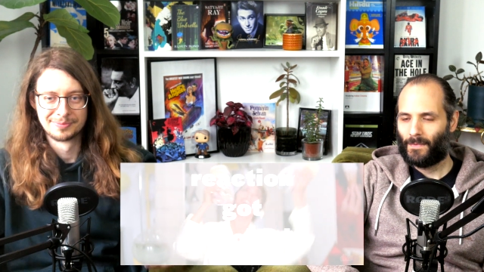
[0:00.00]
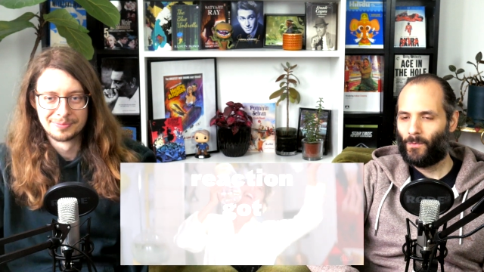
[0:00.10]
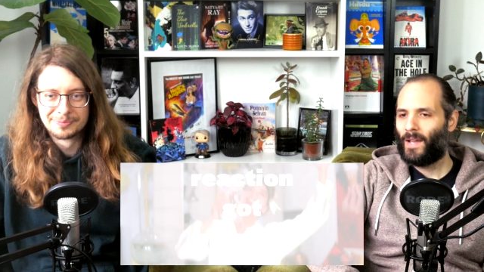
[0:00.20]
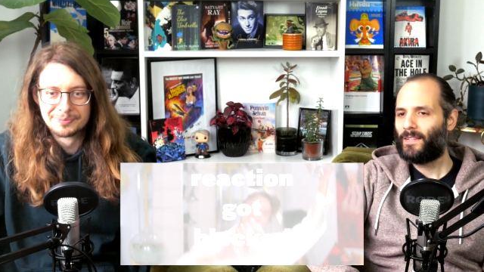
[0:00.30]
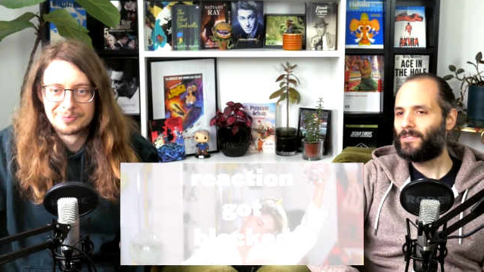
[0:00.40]

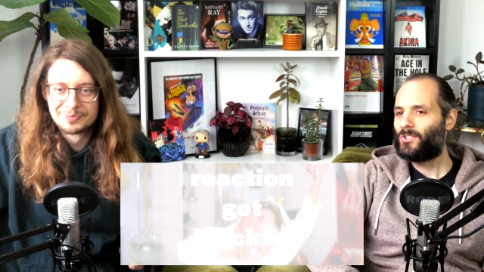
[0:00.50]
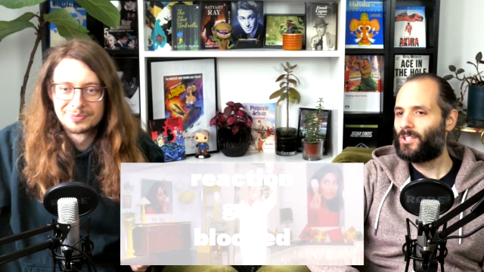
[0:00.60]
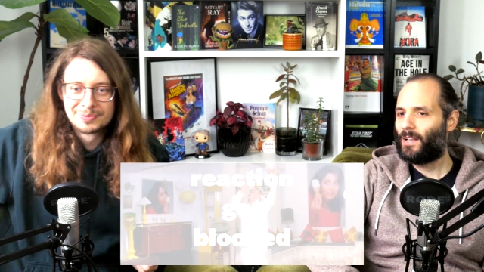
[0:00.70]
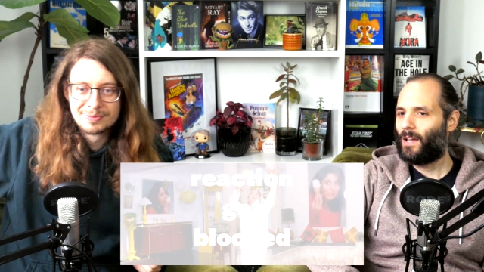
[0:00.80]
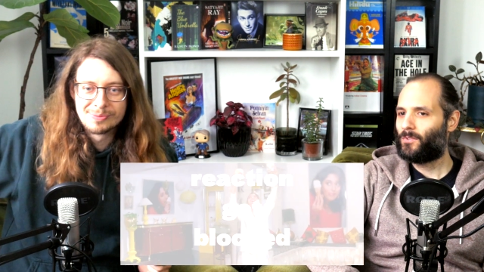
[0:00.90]
Speaker 1: Why isn't
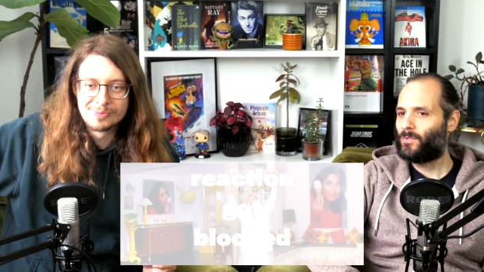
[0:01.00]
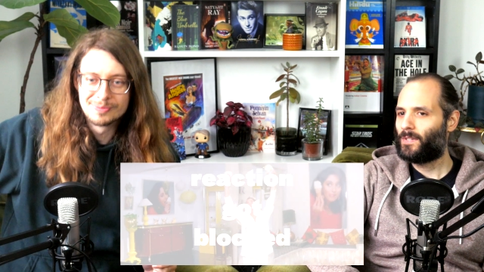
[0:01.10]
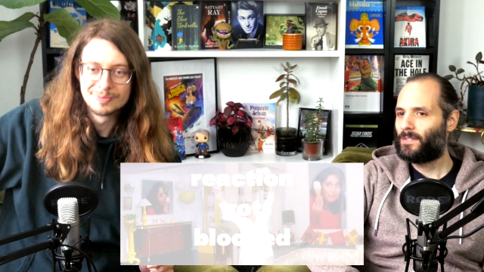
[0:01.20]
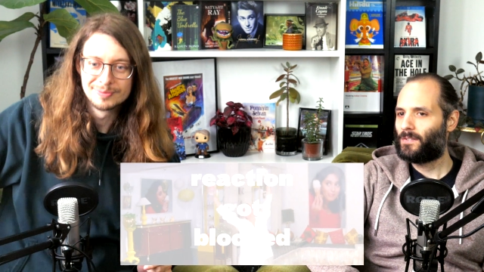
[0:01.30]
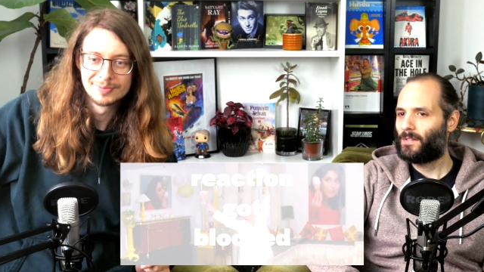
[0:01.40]
she allowed to
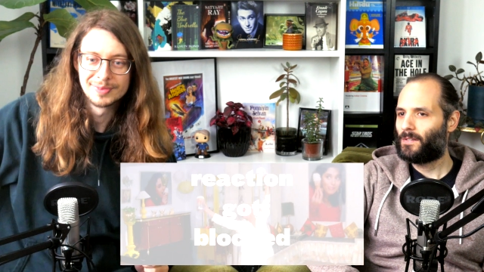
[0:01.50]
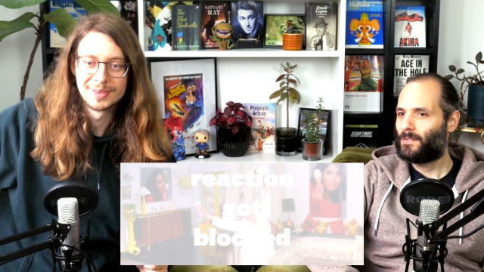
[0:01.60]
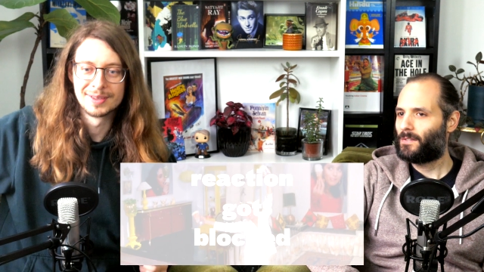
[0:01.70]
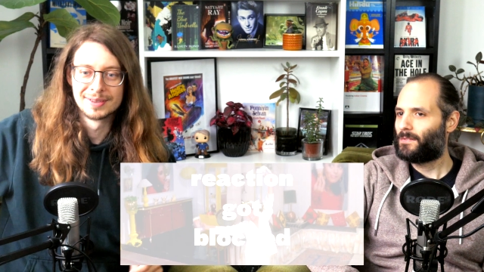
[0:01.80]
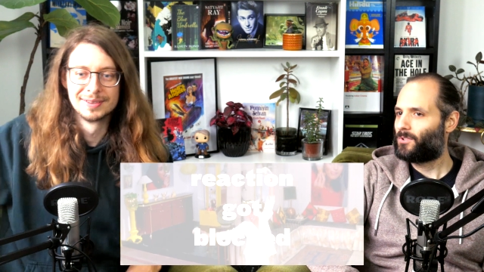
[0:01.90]
eat
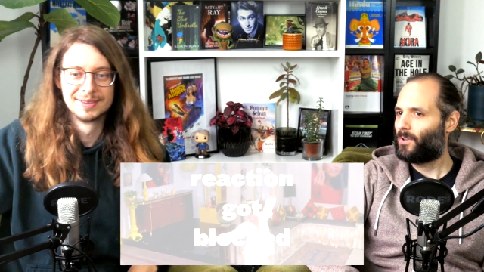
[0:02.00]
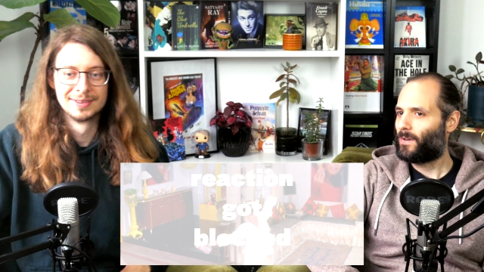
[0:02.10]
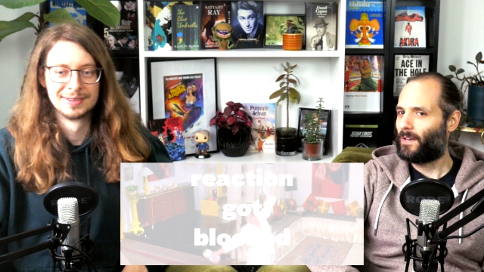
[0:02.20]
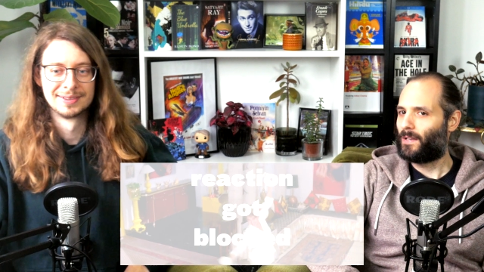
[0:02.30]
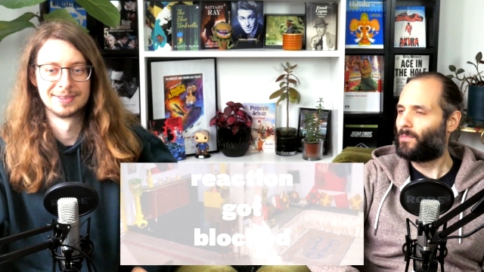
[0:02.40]
uh,
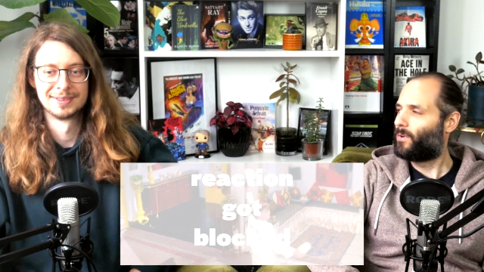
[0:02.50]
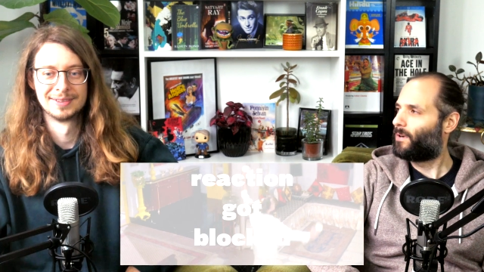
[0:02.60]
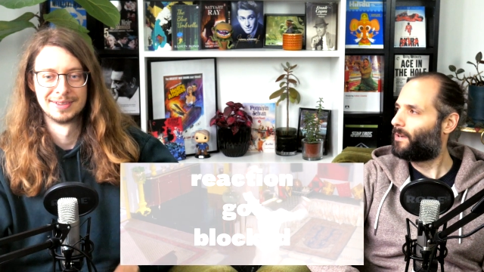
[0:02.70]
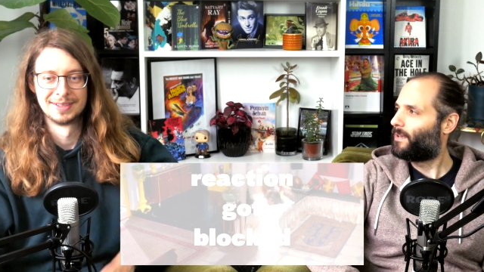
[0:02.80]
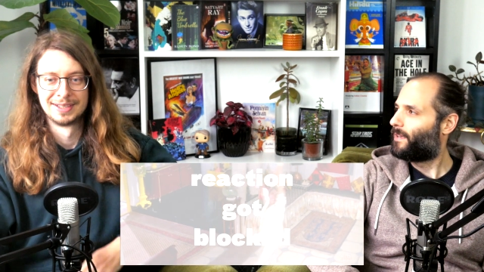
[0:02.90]
chocolate anymore?
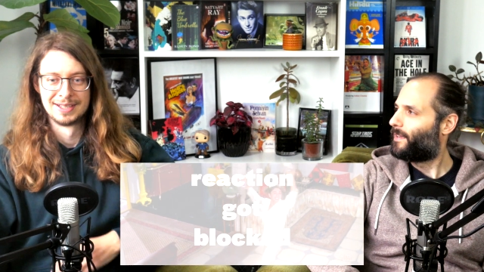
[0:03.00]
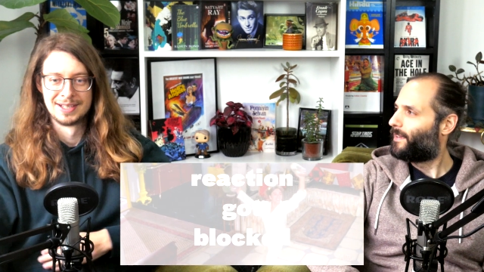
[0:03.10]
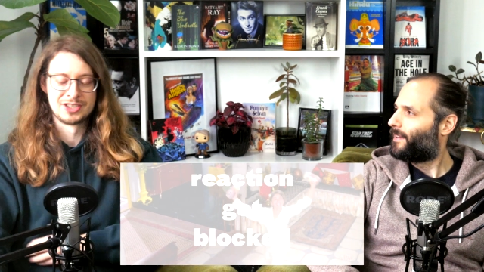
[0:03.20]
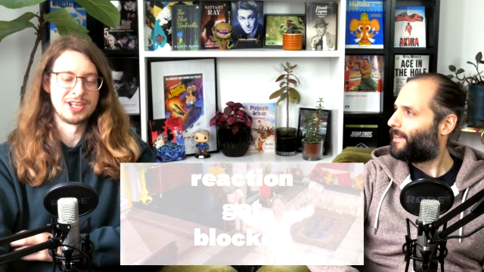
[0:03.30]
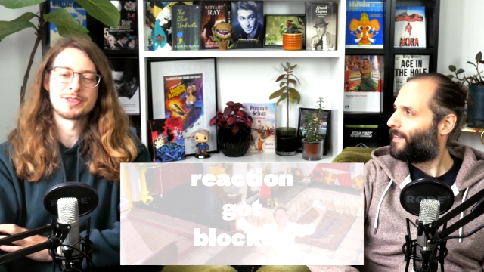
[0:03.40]

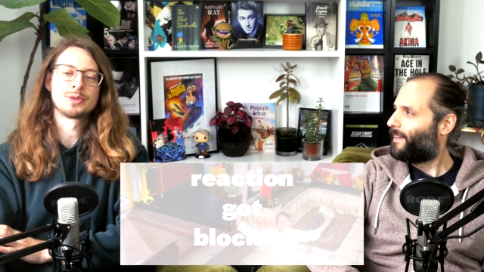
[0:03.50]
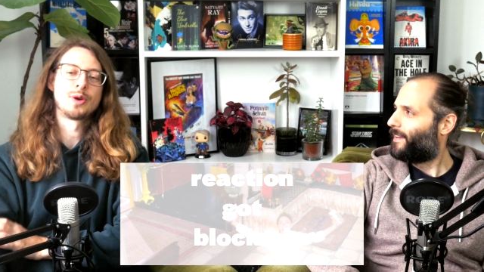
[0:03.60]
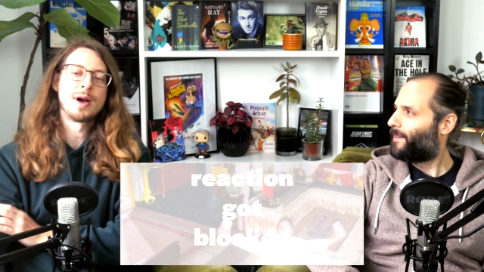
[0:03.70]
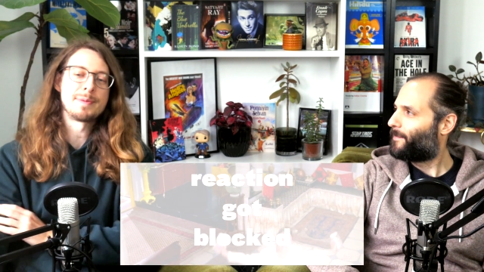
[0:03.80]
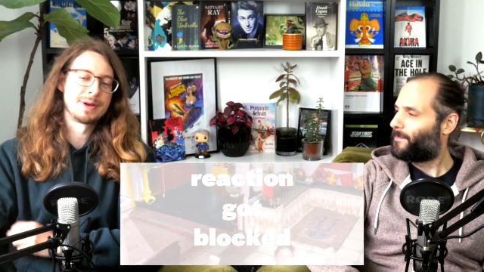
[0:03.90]
She has to
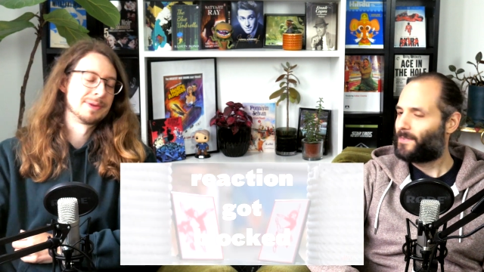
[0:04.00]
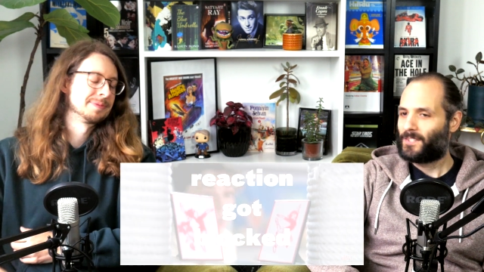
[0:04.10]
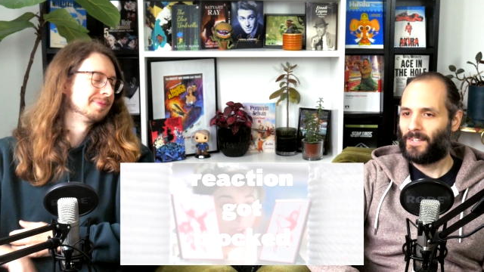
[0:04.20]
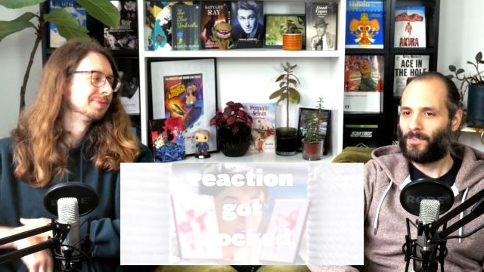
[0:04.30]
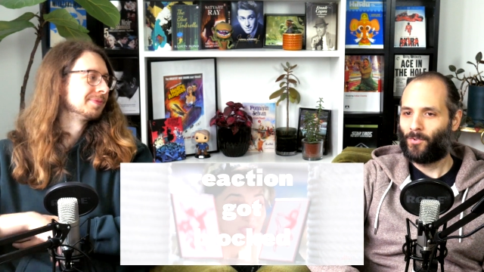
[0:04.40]
grow up?
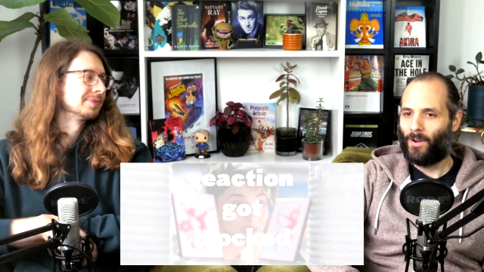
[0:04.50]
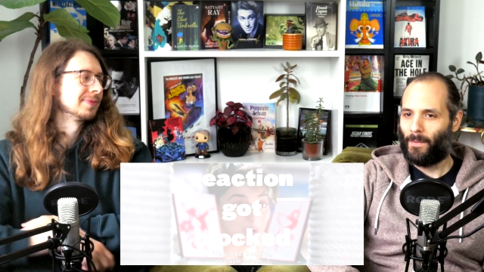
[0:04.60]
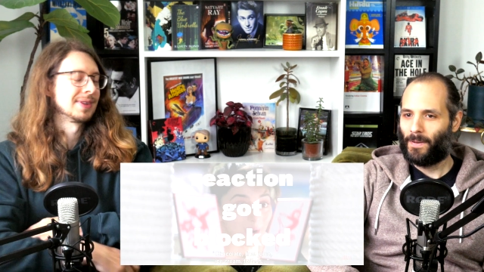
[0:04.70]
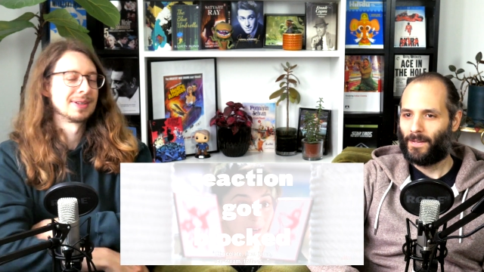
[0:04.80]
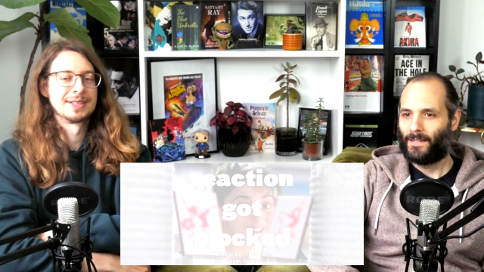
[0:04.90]
She has to grow
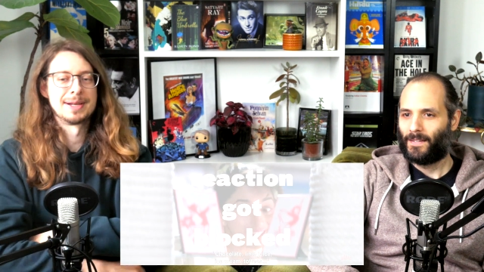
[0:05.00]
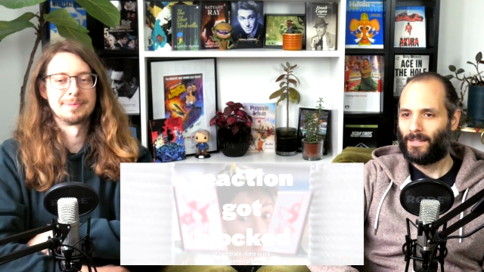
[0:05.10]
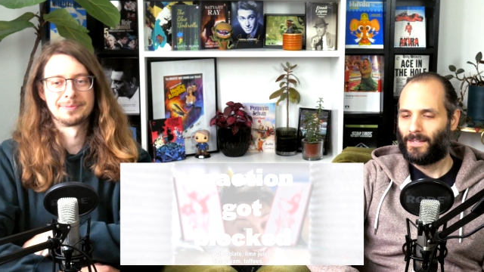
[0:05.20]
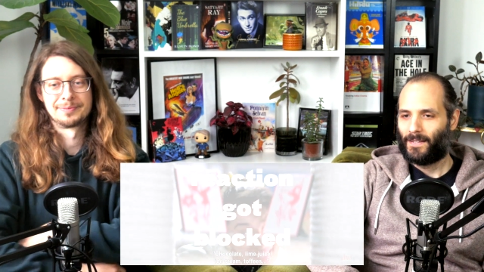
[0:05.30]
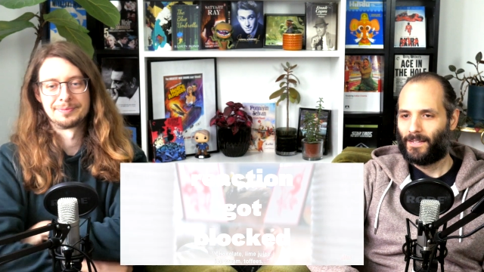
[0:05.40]
up? Yep.